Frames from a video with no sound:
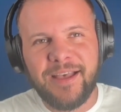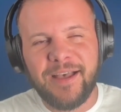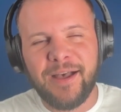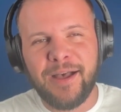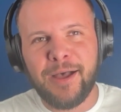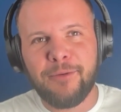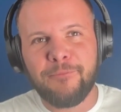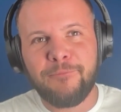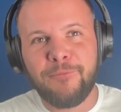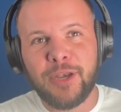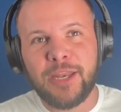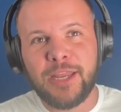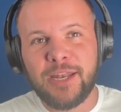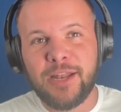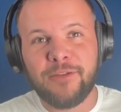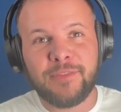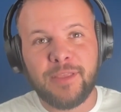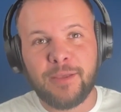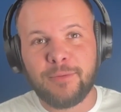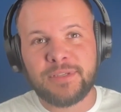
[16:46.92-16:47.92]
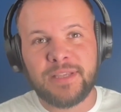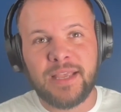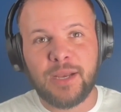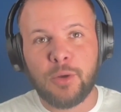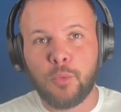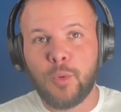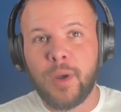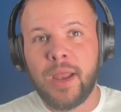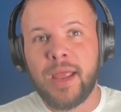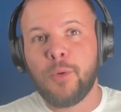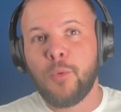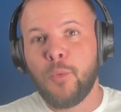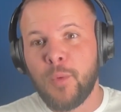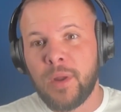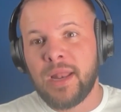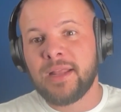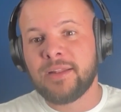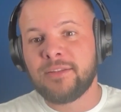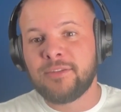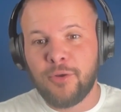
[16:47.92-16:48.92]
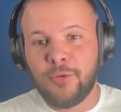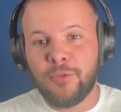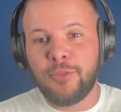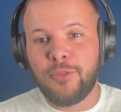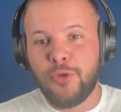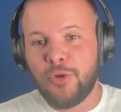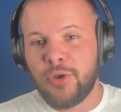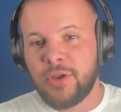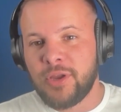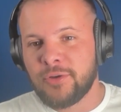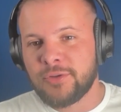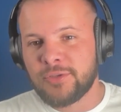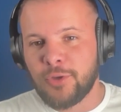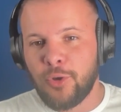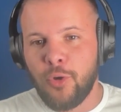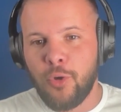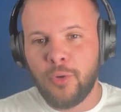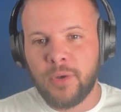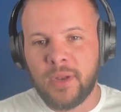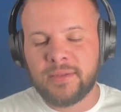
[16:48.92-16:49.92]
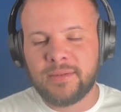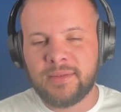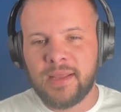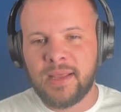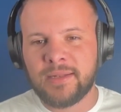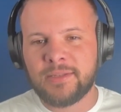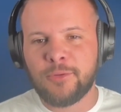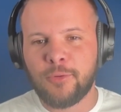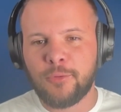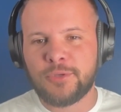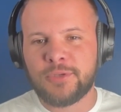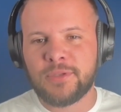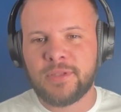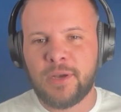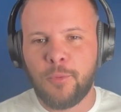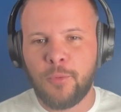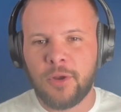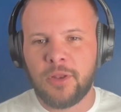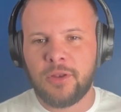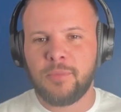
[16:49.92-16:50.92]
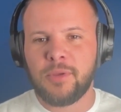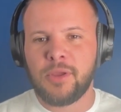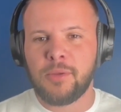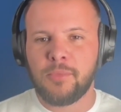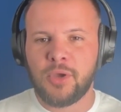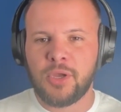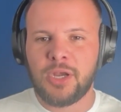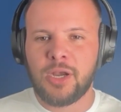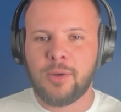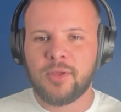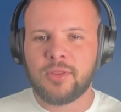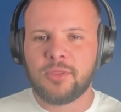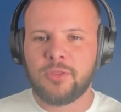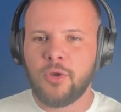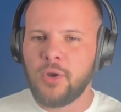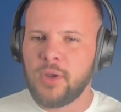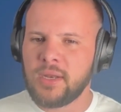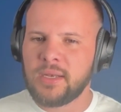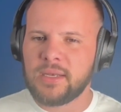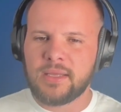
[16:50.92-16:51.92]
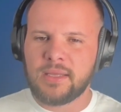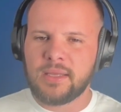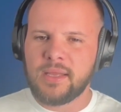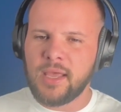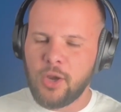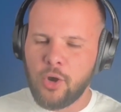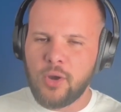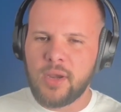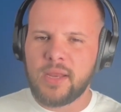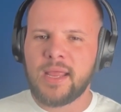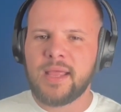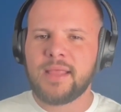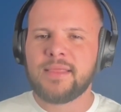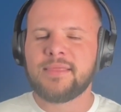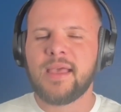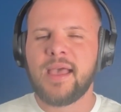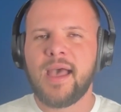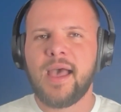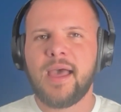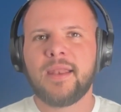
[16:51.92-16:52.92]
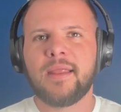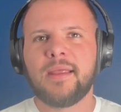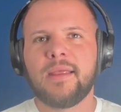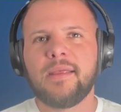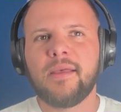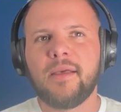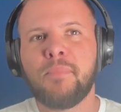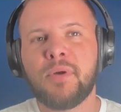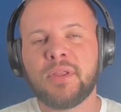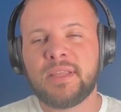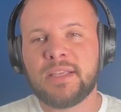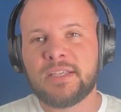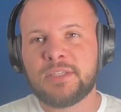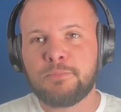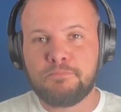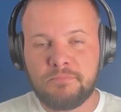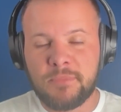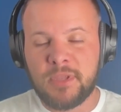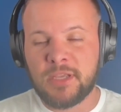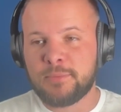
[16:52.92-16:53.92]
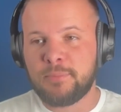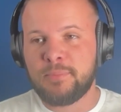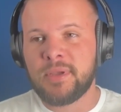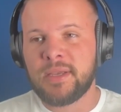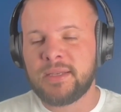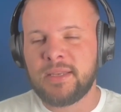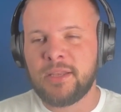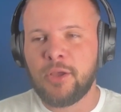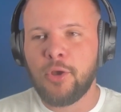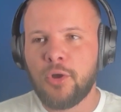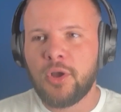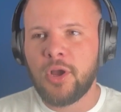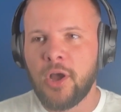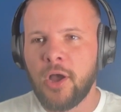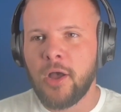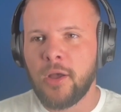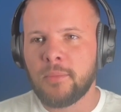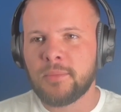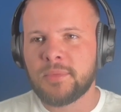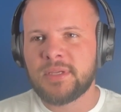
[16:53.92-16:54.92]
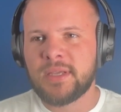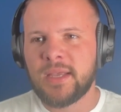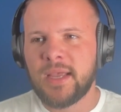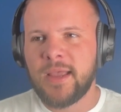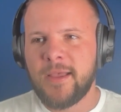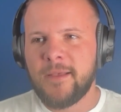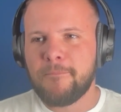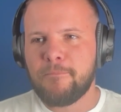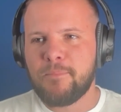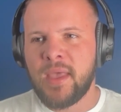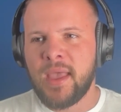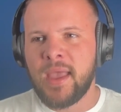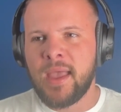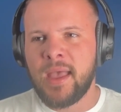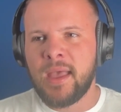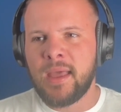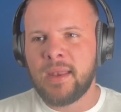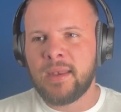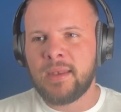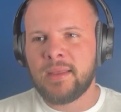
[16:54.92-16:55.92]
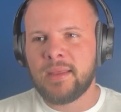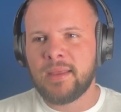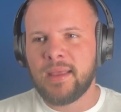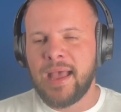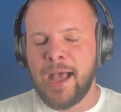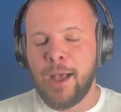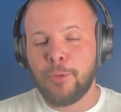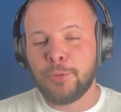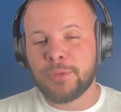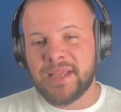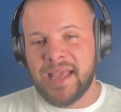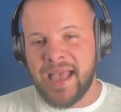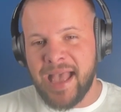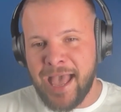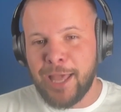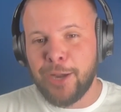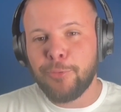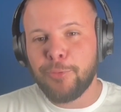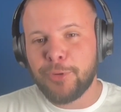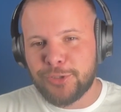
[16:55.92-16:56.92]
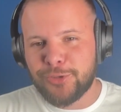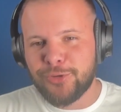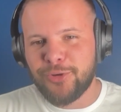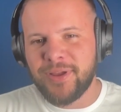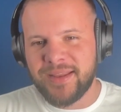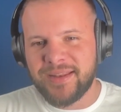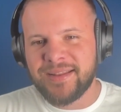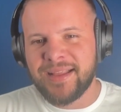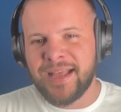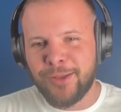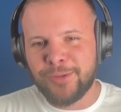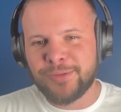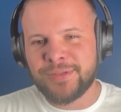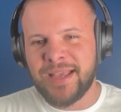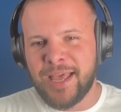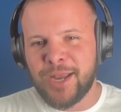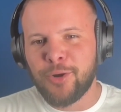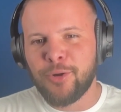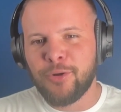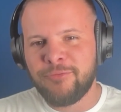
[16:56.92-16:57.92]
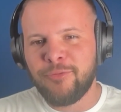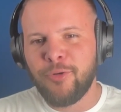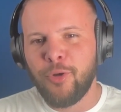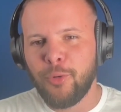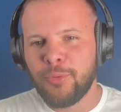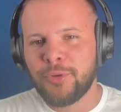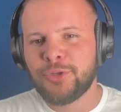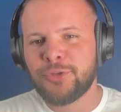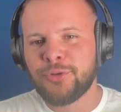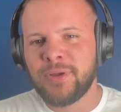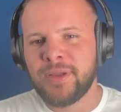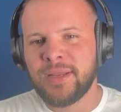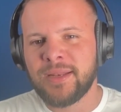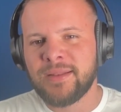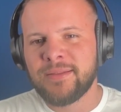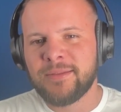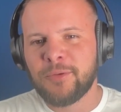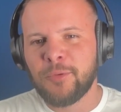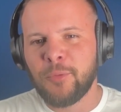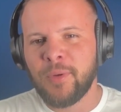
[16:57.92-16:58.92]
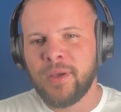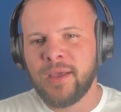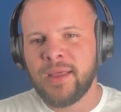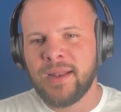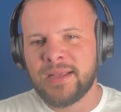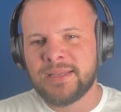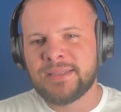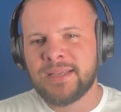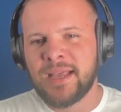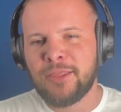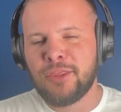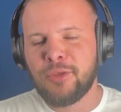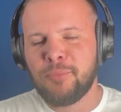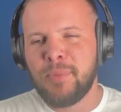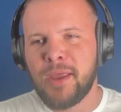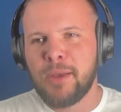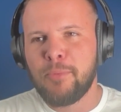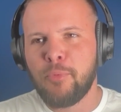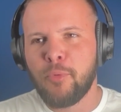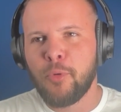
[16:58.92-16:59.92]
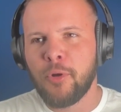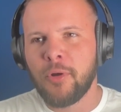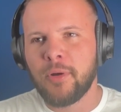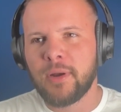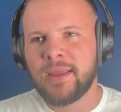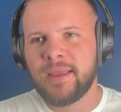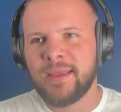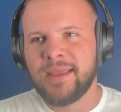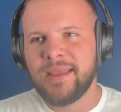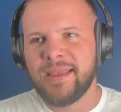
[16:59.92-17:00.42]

uh, funny enough, that was like right when I turned 30 years old. I, I told you that I wanted to be a millionaire by 30. It had already hit that, but this this big deal comes, and I was at a retreat. I was at a revolt retreat when I signed the paperwork,